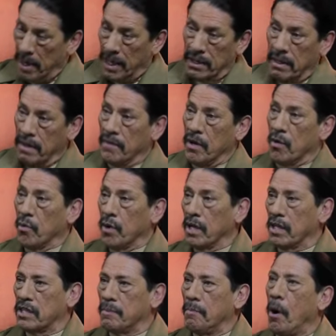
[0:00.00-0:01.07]
but they're
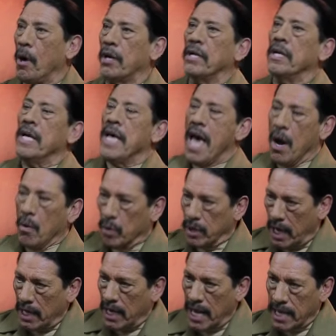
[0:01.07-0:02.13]
really smart. And
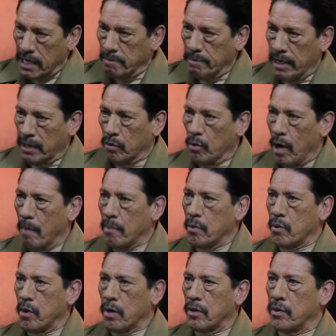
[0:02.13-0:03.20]
what I like about a
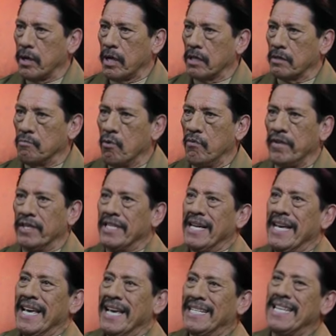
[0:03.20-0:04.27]
Robert Rodriguez movie
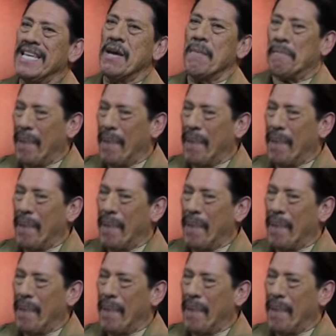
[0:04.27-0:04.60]
is he